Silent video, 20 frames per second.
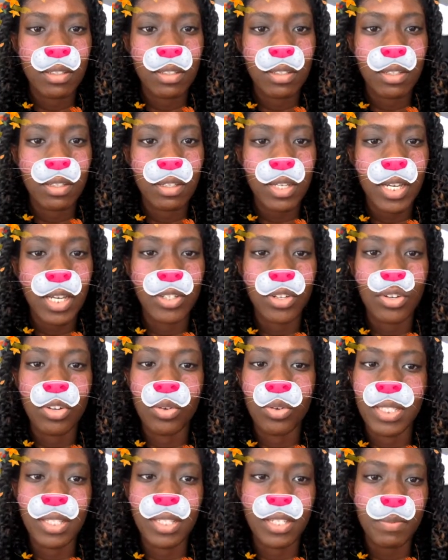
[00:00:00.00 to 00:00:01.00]
I always
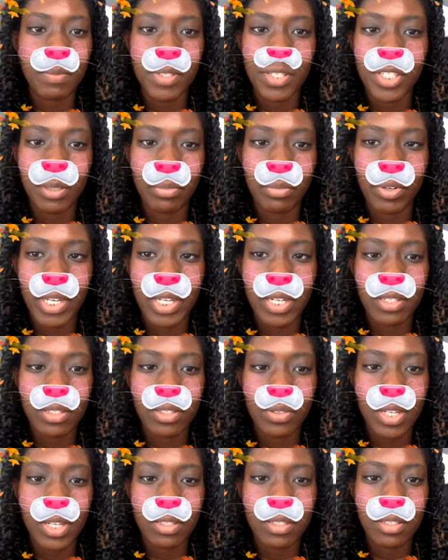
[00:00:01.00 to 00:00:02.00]
end up teaching bread, so
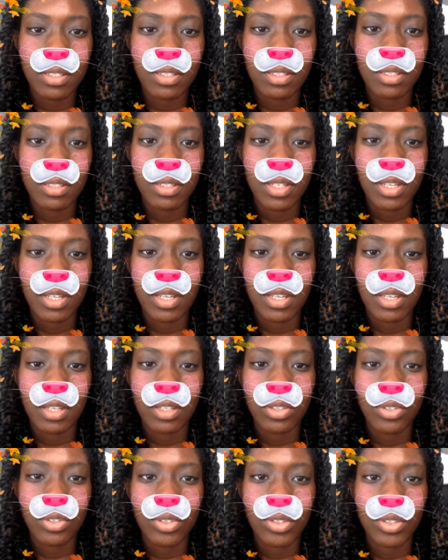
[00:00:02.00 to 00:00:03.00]
that's
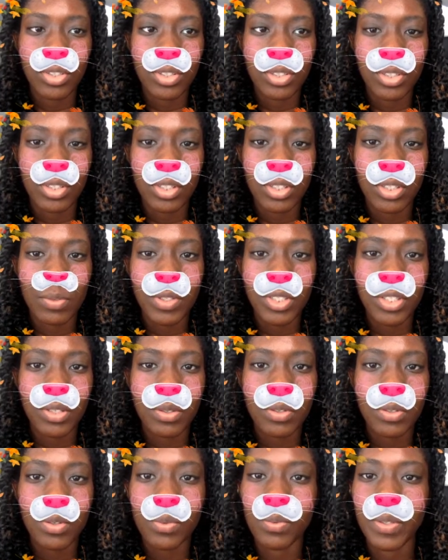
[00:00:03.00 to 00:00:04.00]
good. I wish I could. Oh,
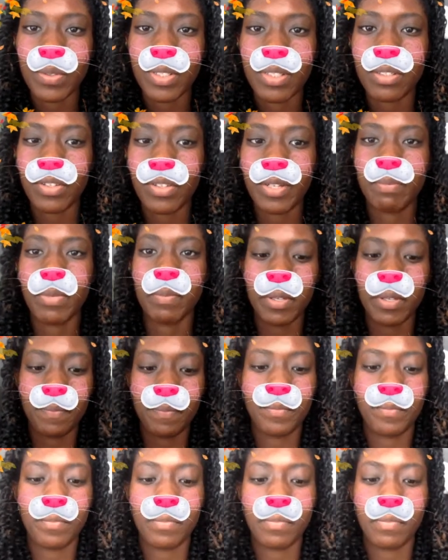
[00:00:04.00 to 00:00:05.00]
do this part quicker.
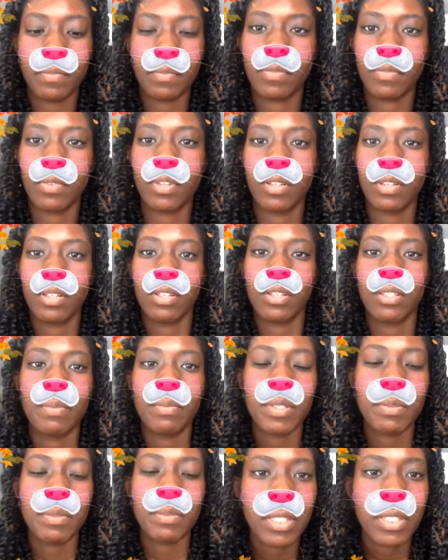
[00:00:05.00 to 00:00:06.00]
It's a bit
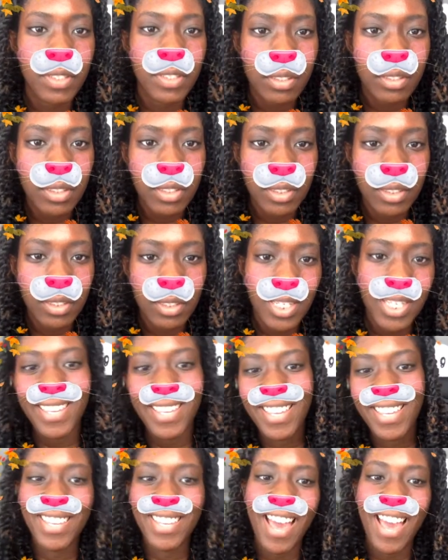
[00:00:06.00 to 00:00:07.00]
easier.
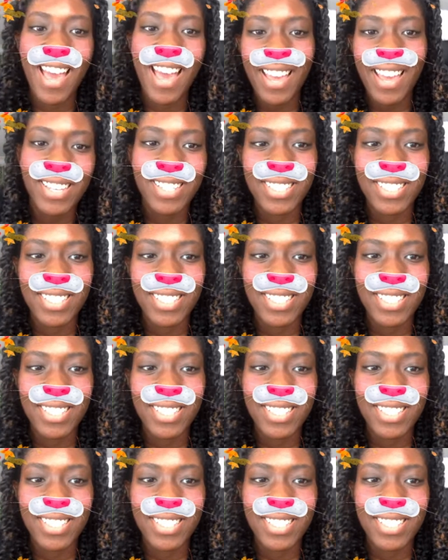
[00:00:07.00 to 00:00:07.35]
Yes.